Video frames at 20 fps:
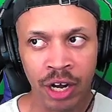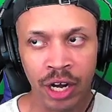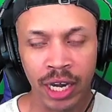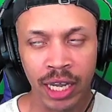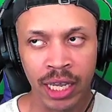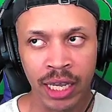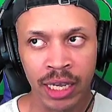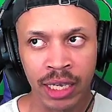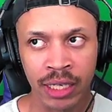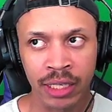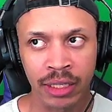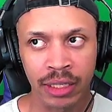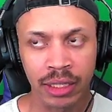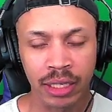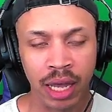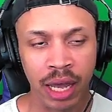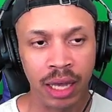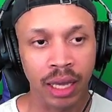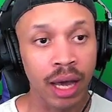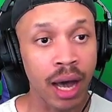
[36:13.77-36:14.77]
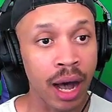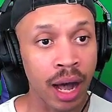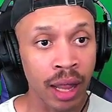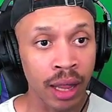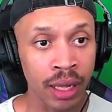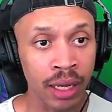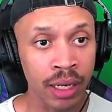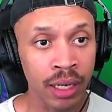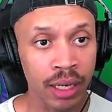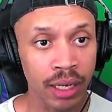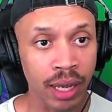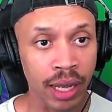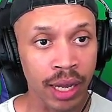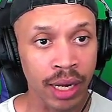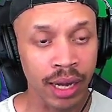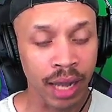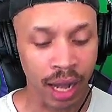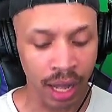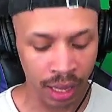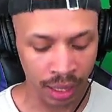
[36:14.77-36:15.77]
is Colin,
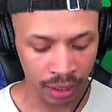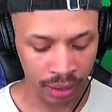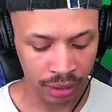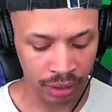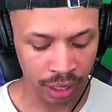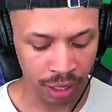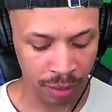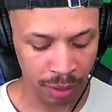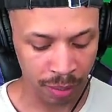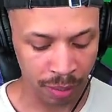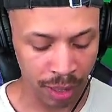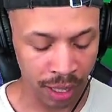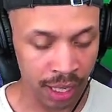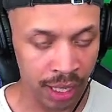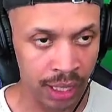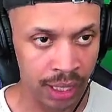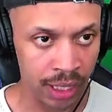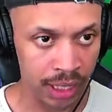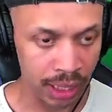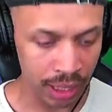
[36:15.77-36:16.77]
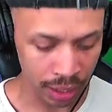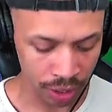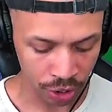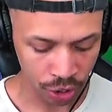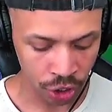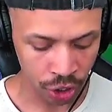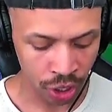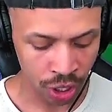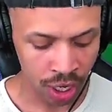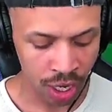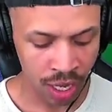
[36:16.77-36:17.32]
and Colin's going to be playing Ditch.